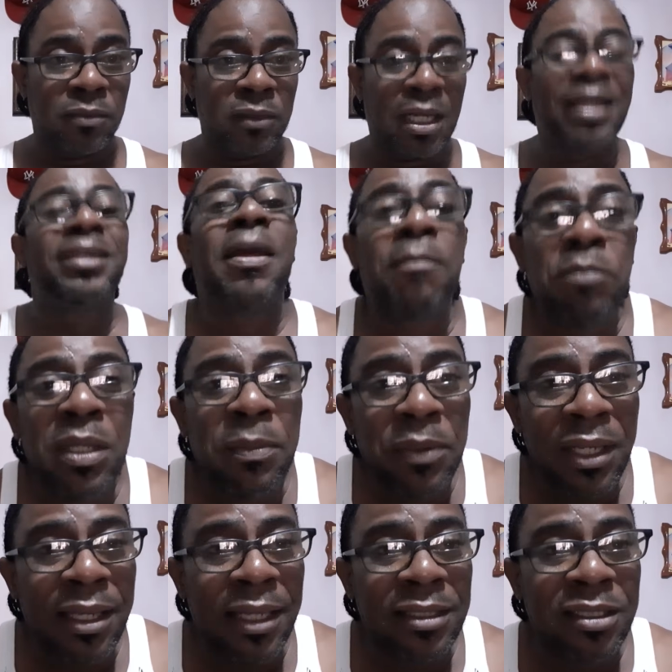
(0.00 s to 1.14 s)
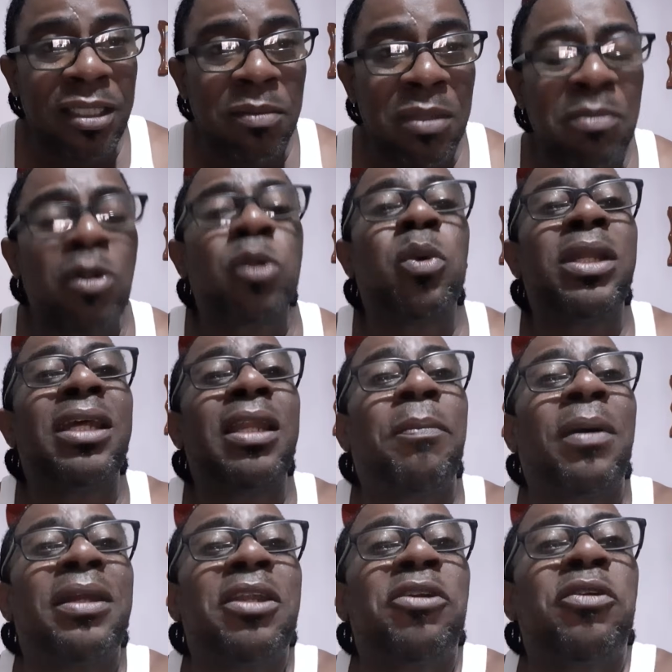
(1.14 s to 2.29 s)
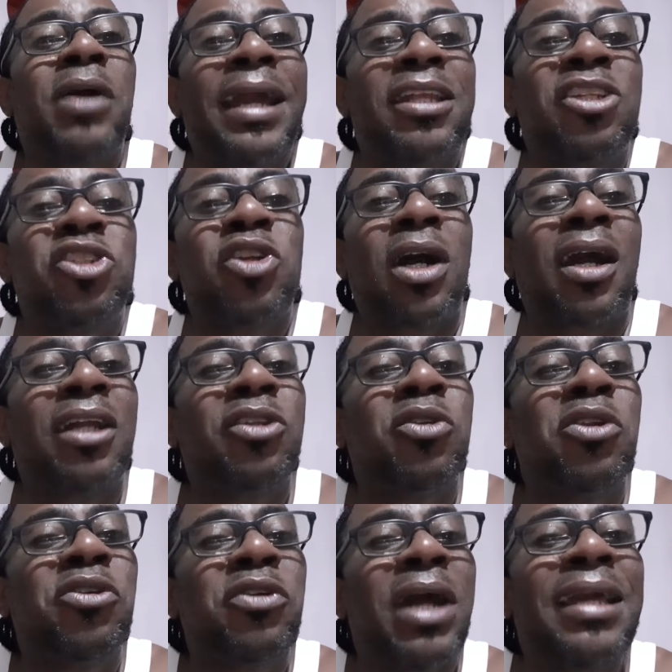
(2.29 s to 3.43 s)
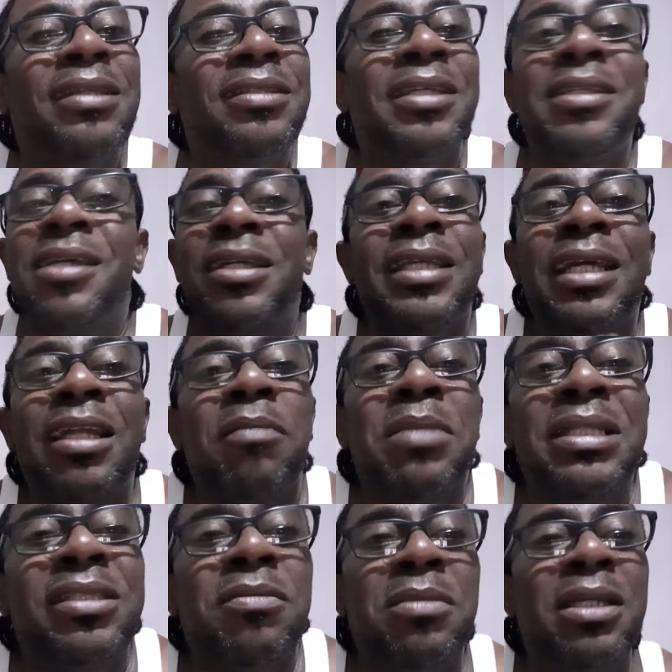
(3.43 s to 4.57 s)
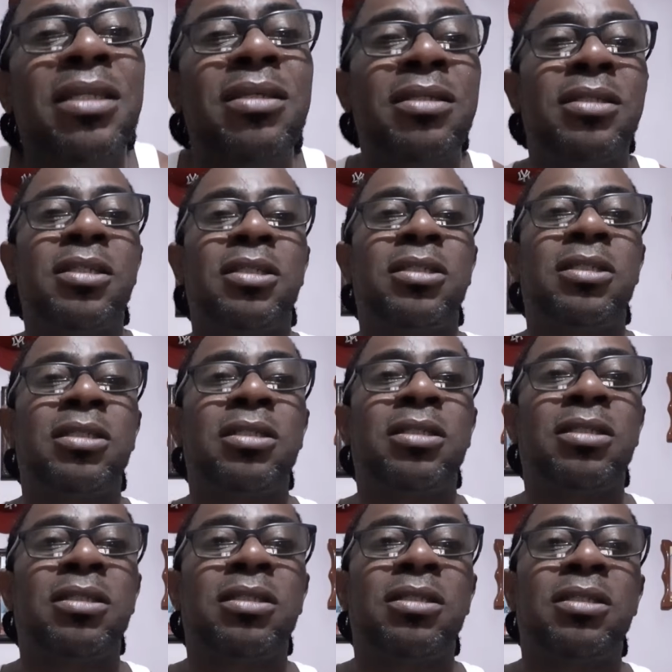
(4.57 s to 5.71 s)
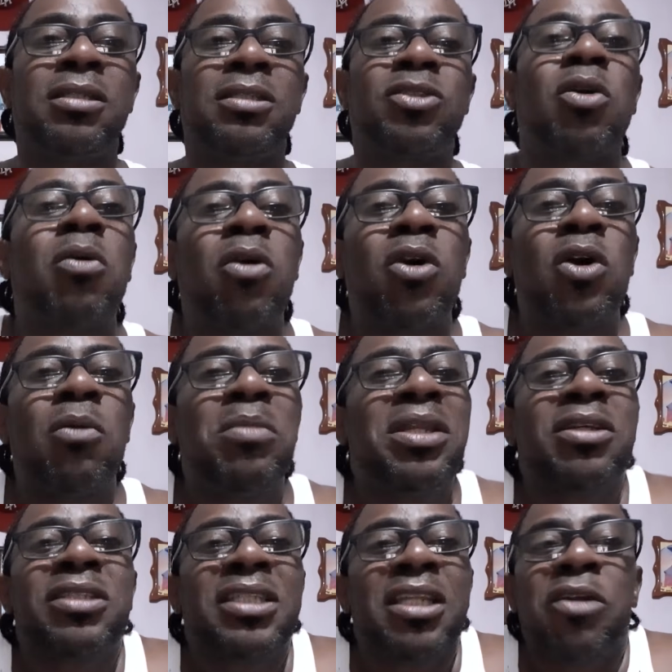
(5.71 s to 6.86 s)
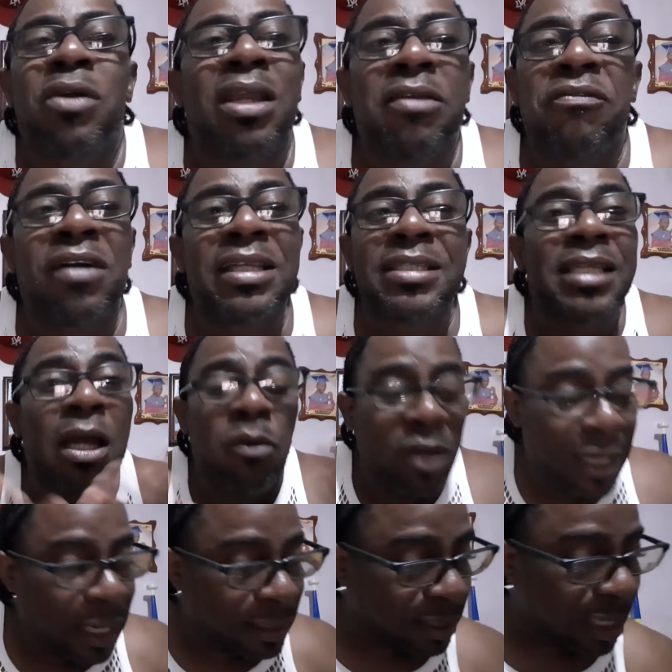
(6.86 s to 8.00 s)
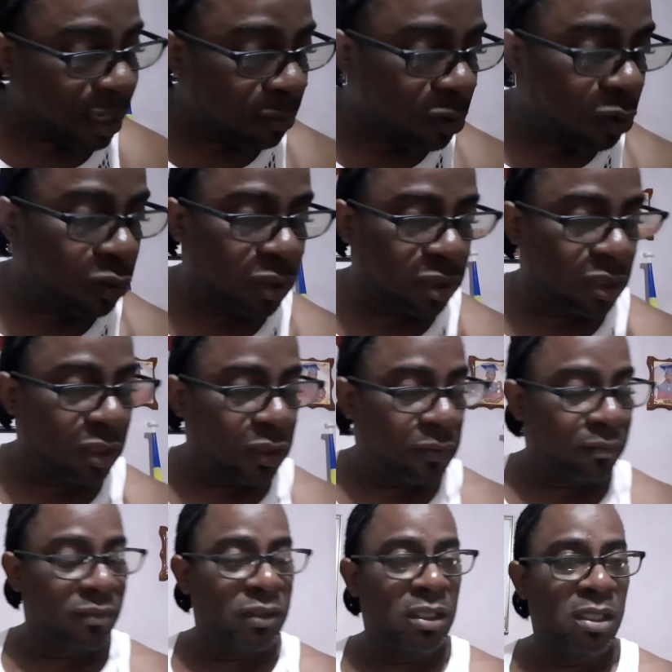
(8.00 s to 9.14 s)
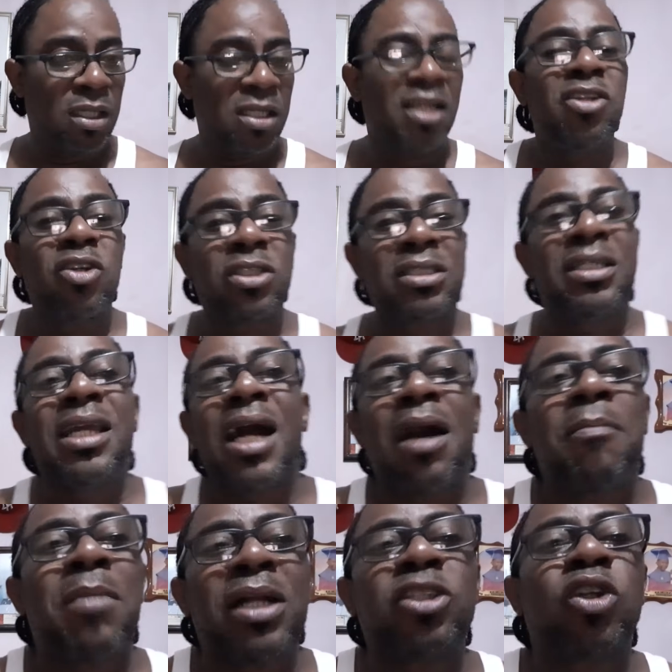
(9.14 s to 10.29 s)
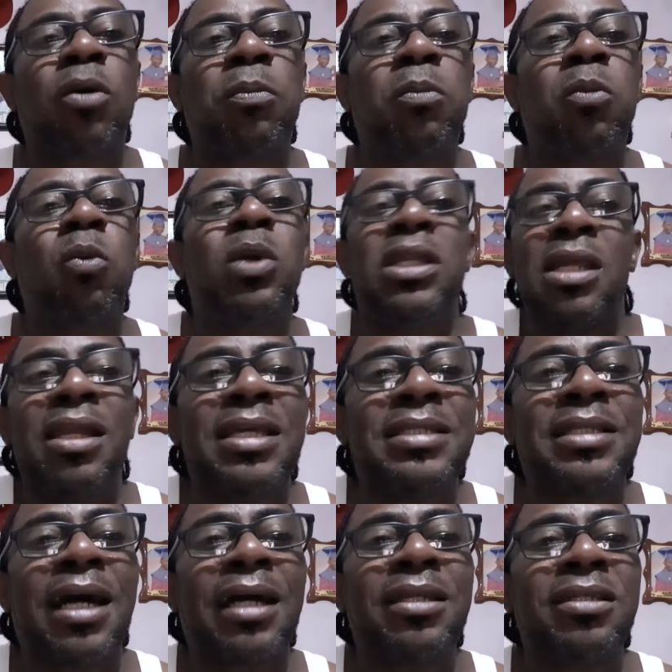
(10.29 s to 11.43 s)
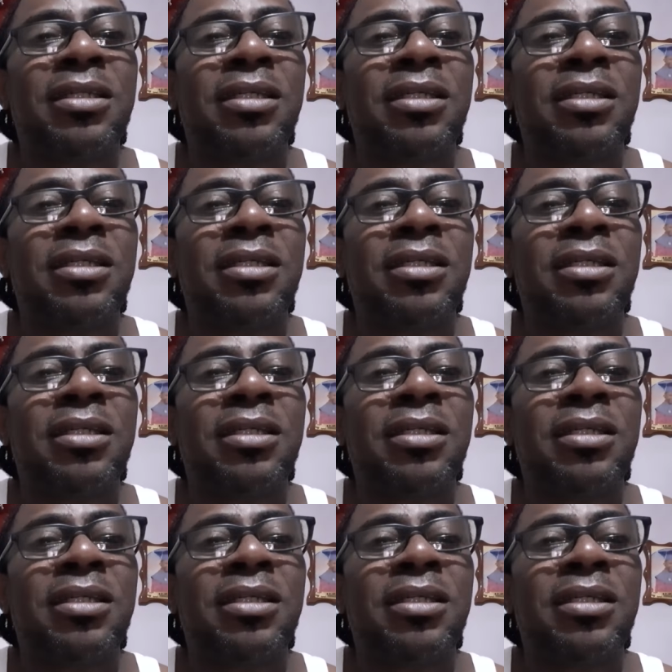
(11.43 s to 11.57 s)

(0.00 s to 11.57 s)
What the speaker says: And them people they get timid, but when they depend on the right track and do the right thing, you cannot be timid. So me no see the relevancy of what you talk about. You just can't match up with the lizard.